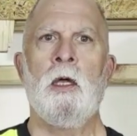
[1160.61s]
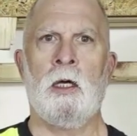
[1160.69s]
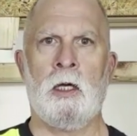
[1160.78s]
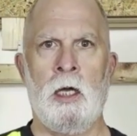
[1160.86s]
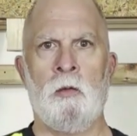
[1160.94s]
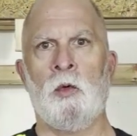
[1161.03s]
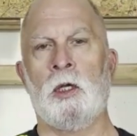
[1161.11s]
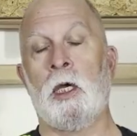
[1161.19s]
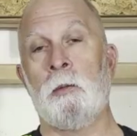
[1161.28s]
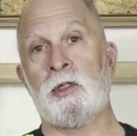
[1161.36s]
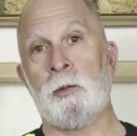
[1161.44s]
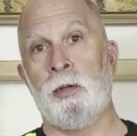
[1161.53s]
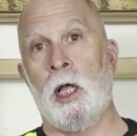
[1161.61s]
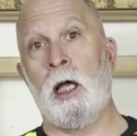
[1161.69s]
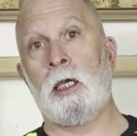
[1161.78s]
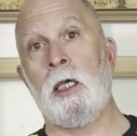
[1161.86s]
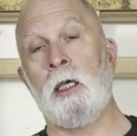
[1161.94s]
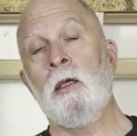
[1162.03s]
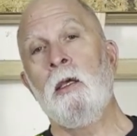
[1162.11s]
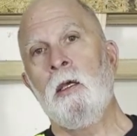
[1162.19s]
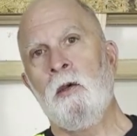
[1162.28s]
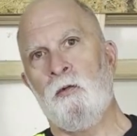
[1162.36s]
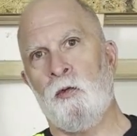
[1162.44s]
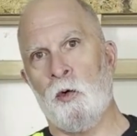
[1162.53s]
Again, when it comes to blocking
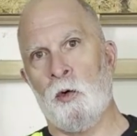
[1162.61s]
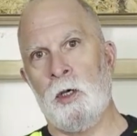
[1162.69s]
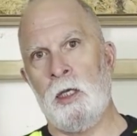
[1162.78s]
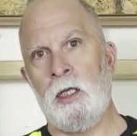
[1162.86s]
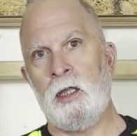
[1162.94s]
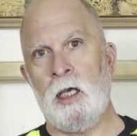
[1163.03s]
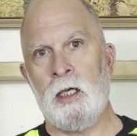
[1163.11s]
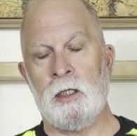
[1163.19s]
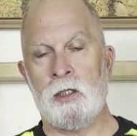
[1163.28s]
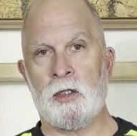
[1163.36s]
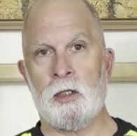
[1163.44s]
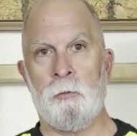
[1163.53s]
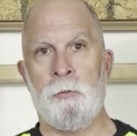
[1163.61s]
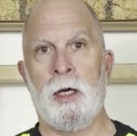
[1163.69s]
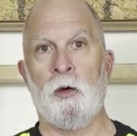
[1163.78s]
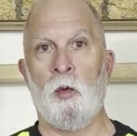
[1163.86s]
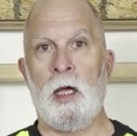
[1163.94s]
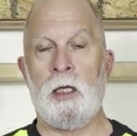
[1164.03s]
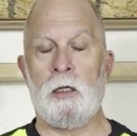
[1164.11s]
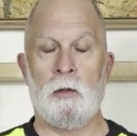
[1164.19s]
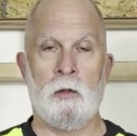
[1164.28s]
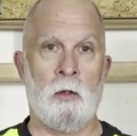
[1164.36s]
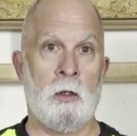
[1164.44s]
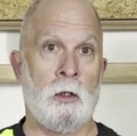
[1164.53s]
for anything that's going to bear weight
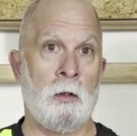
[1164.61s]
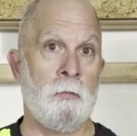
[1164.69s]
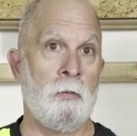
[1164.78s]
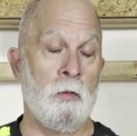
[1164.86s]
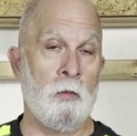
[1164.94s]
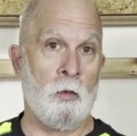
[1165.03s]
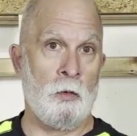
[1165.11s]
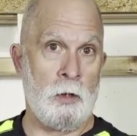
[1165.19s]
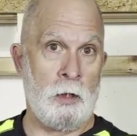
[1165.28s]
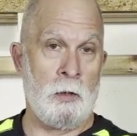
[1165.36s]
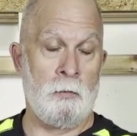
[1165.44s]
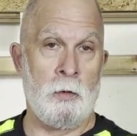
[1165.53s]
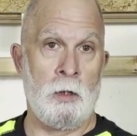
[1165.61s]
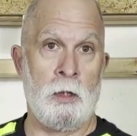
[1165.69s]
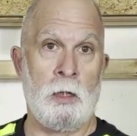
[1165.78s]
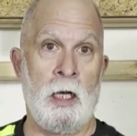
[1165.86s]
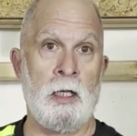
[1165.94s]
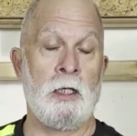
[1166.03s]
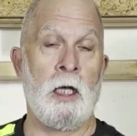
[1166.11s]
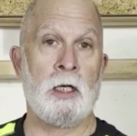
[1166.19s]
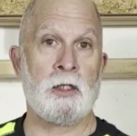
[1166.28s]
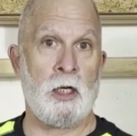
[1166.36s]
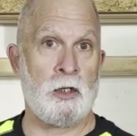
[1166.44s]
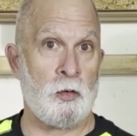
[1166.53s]
or the ADA
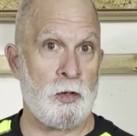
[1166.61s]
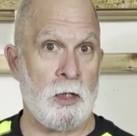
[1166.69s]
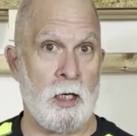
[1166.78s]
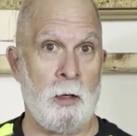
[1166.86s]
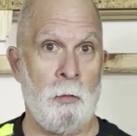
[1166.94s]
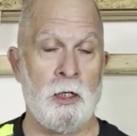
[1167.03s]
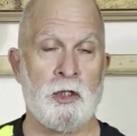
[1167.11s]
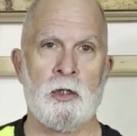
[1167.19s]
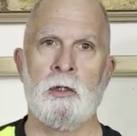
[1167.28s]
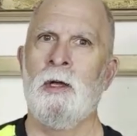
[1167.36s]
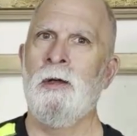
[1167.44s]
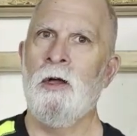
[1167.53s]
accessories like I mentioned,